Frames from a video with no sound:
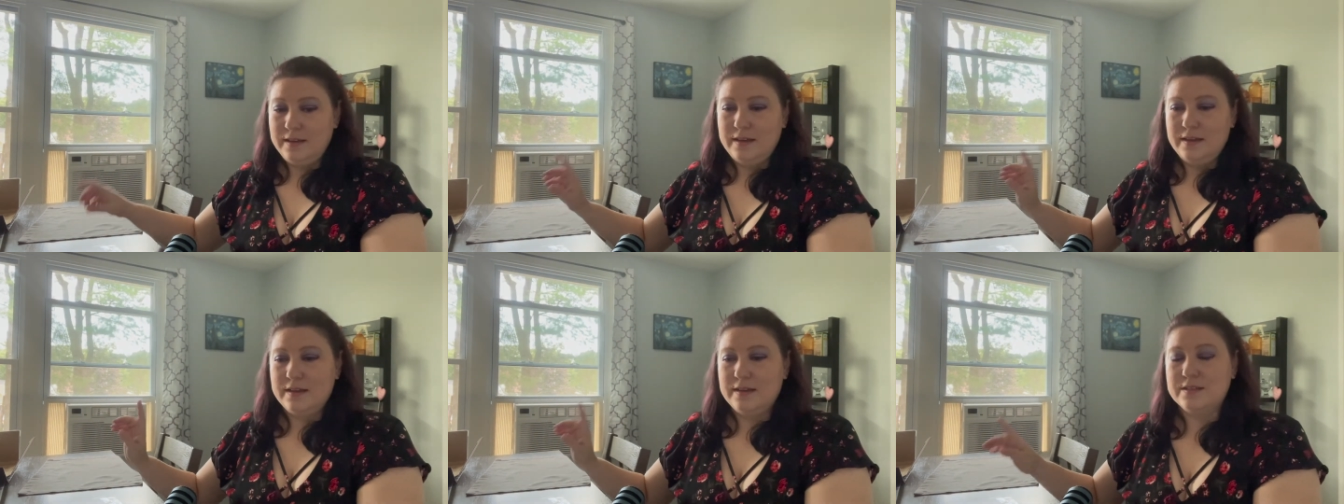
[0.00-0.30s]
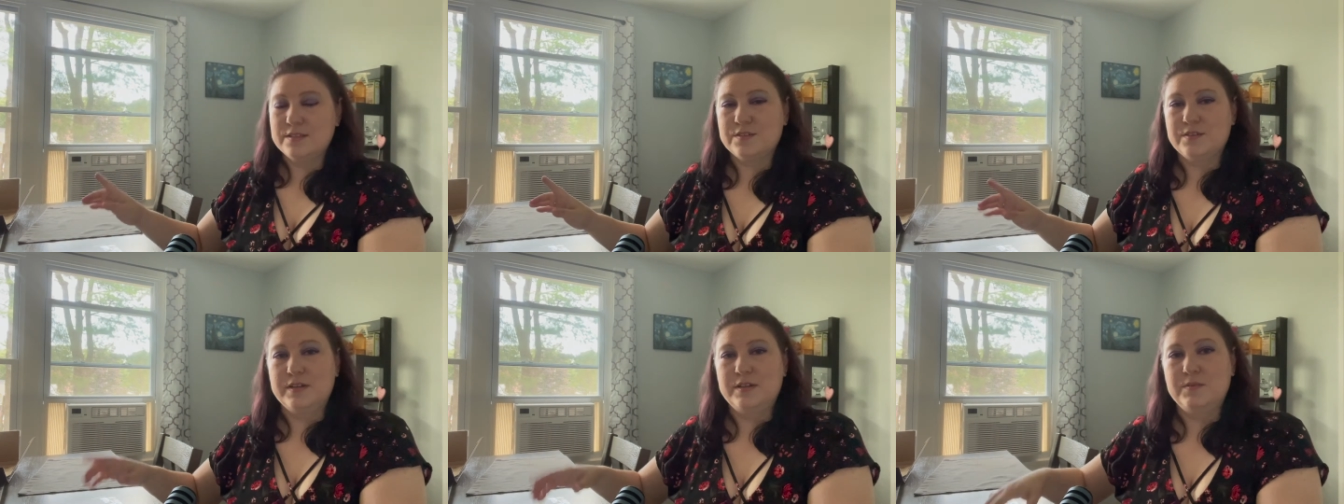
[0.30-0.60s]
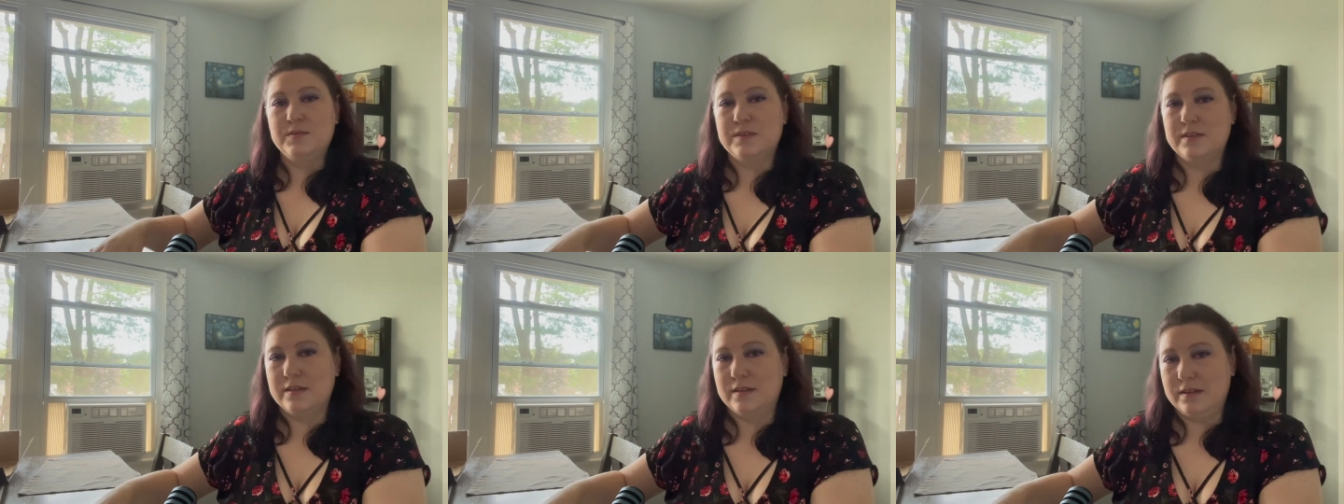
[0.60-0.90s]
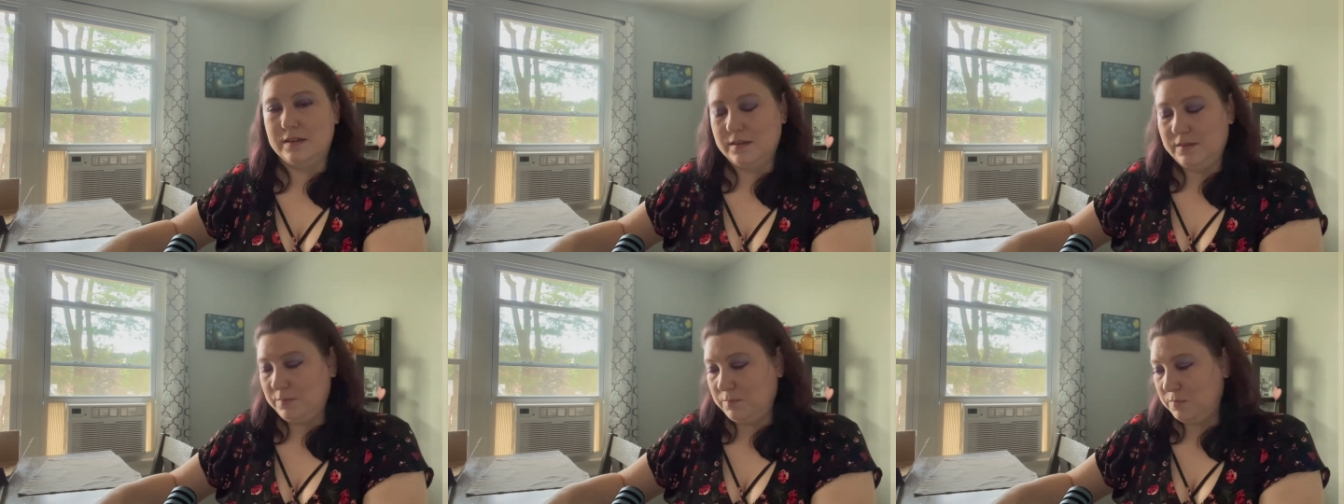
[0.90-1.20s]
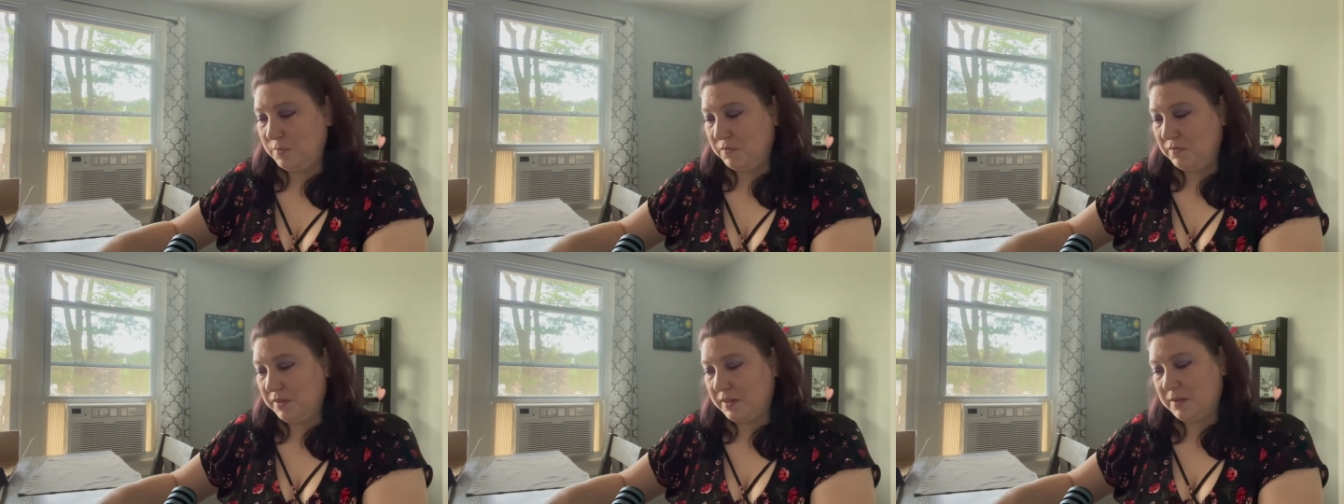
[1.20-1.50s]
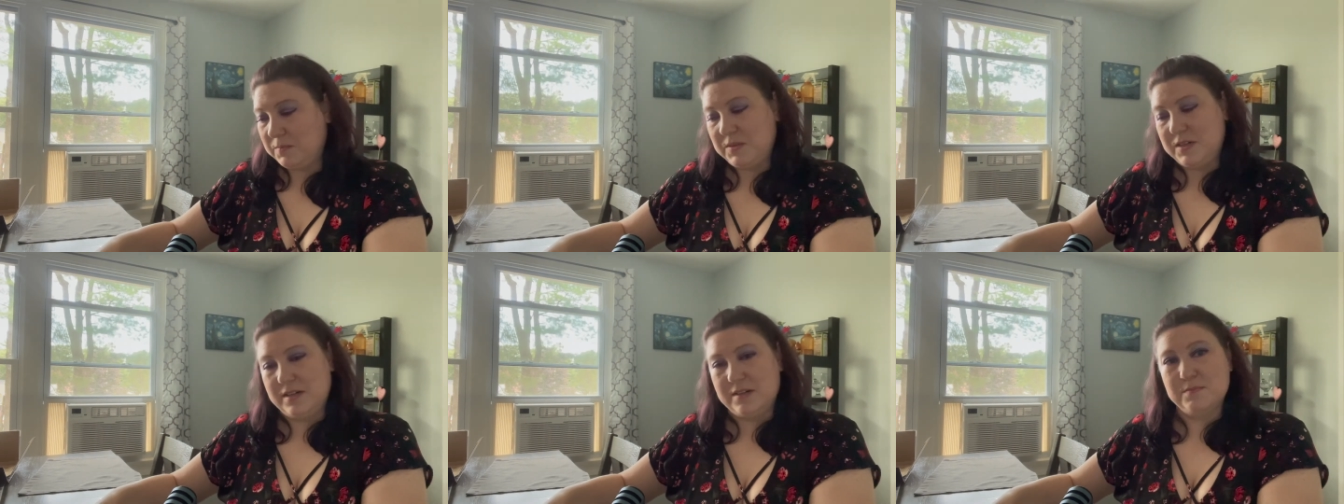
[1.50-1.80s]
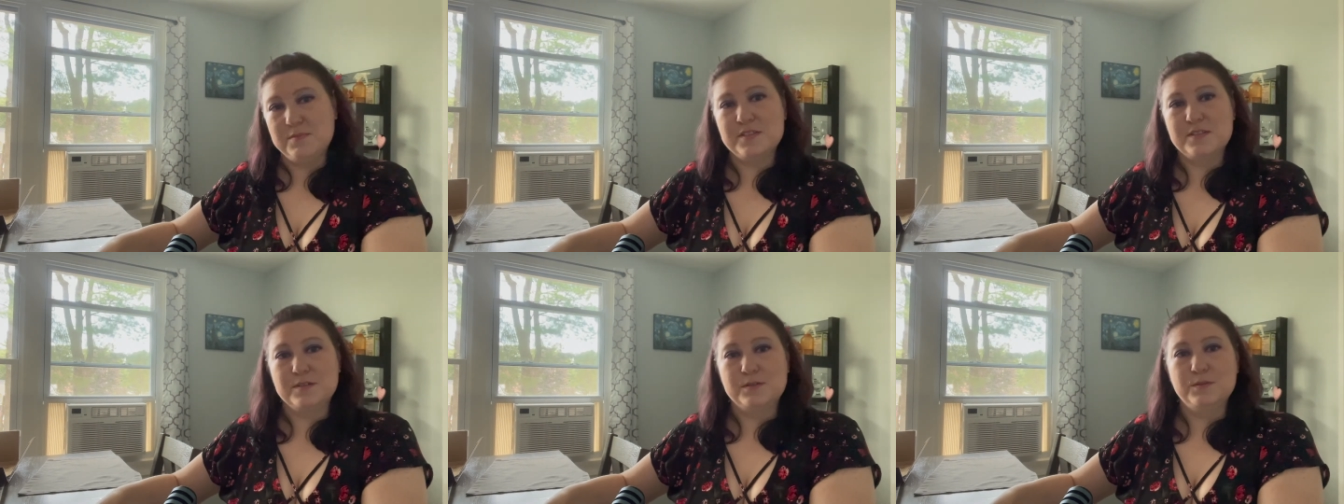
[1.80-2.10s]
That's great with the movie coming
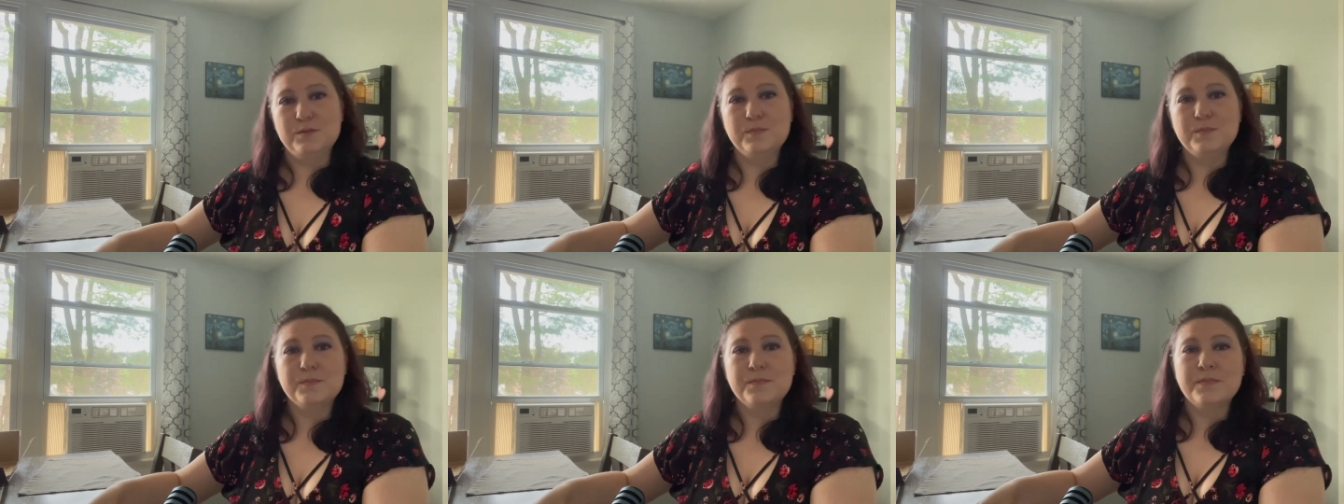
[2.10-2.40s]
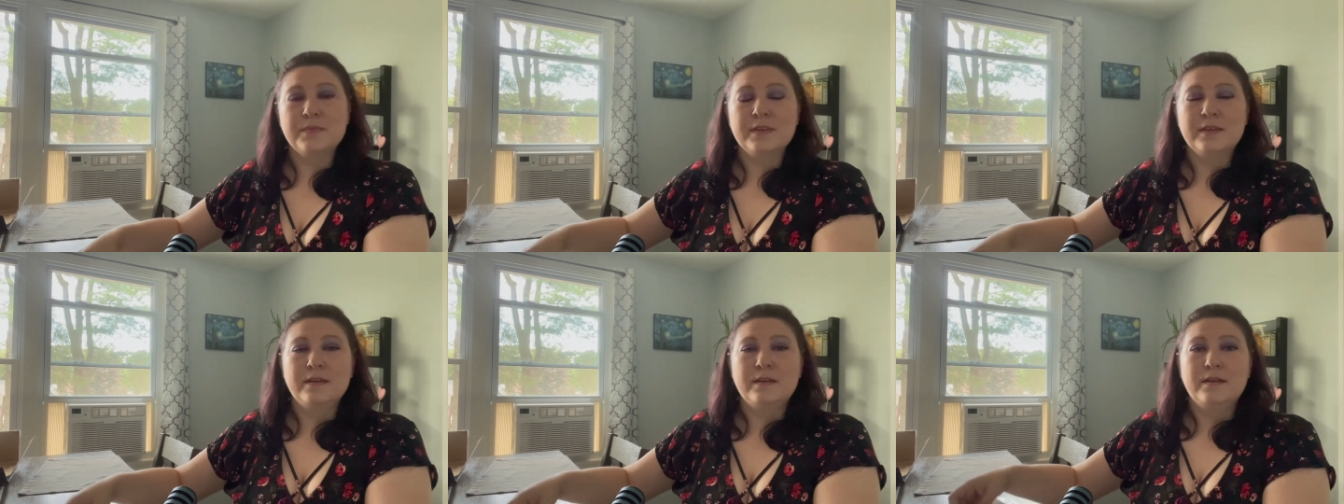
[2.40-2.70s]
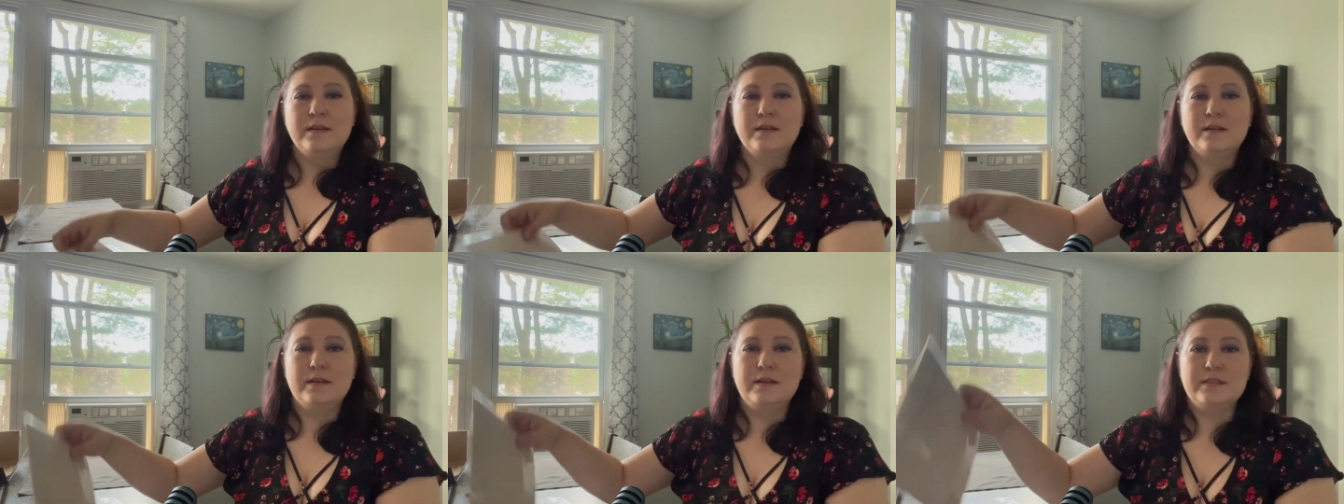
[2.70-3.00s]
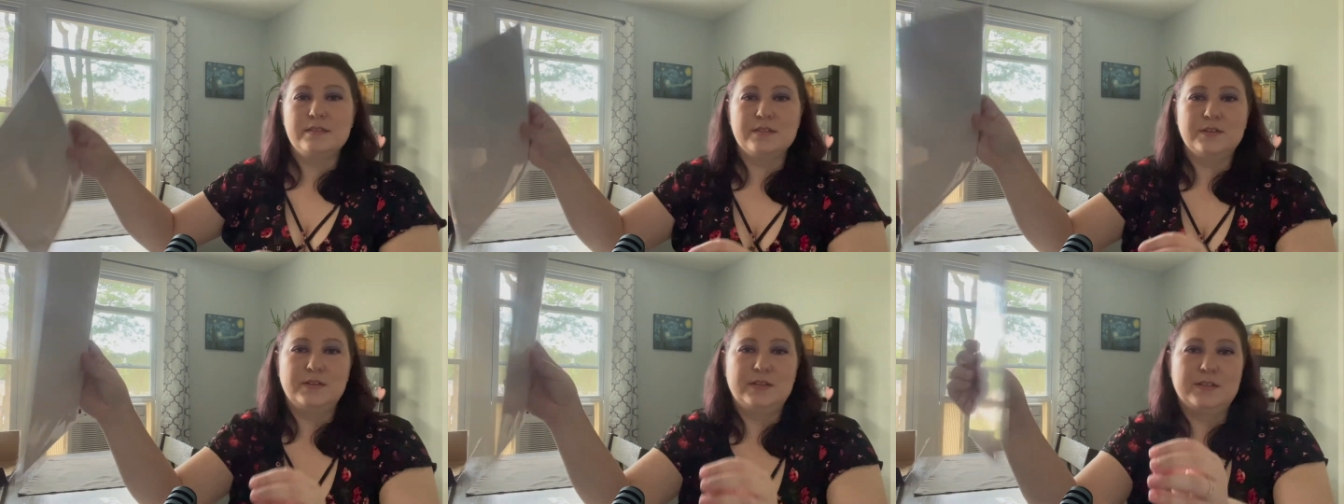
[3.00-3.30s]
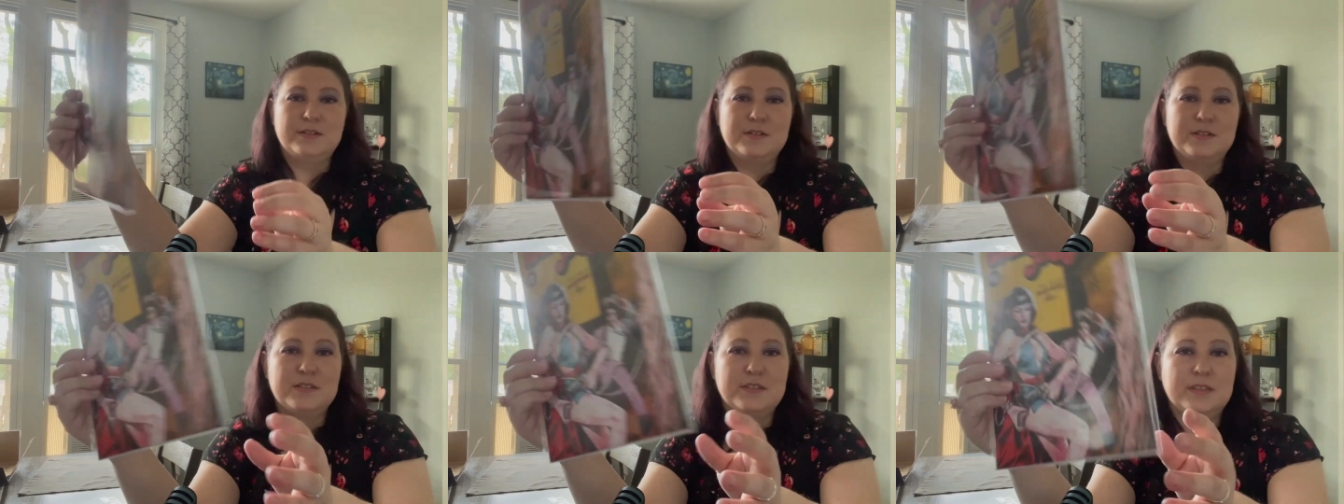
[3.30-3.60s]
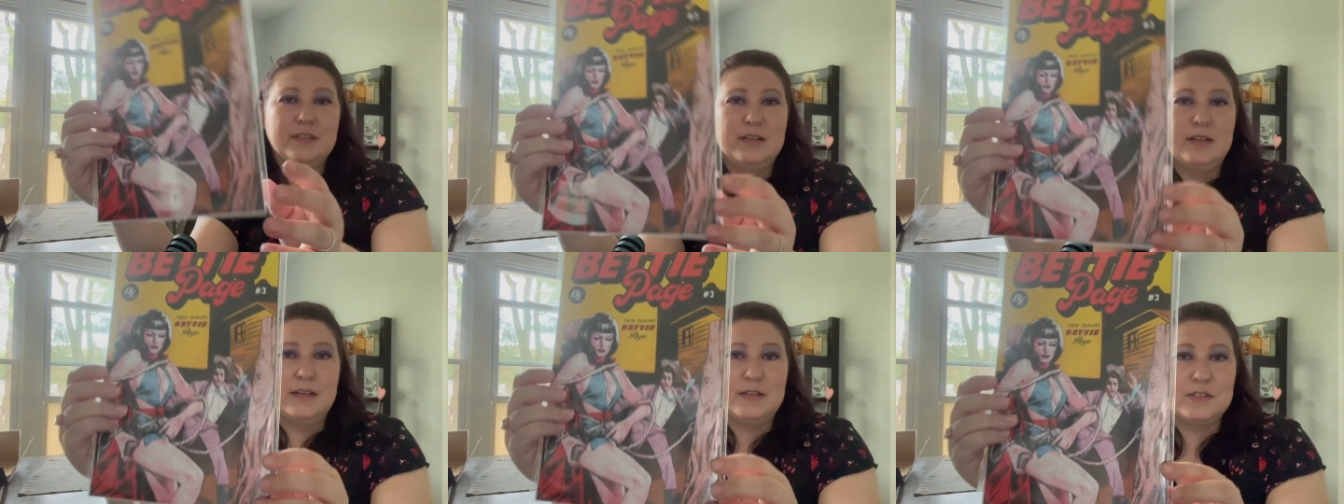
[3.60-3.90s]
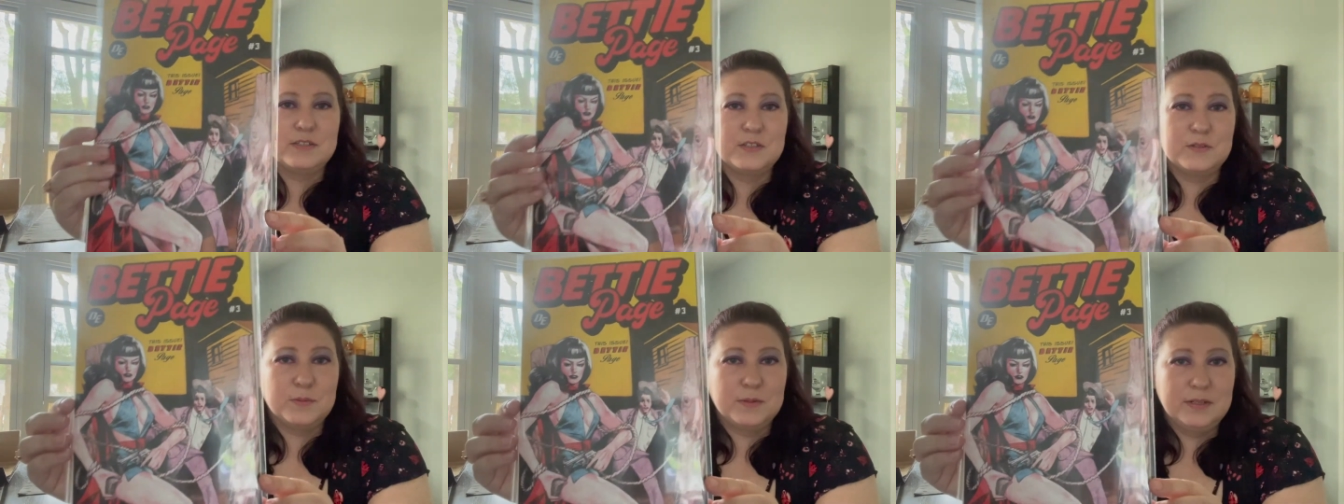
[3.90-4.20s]
up soon. Great, so here's the
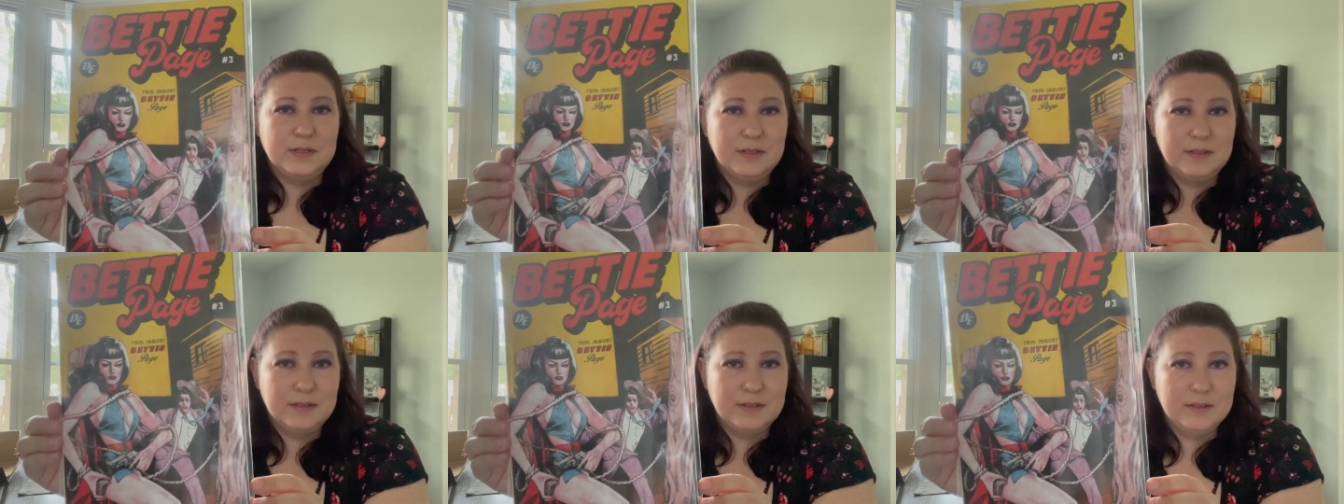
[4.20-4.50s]
next one.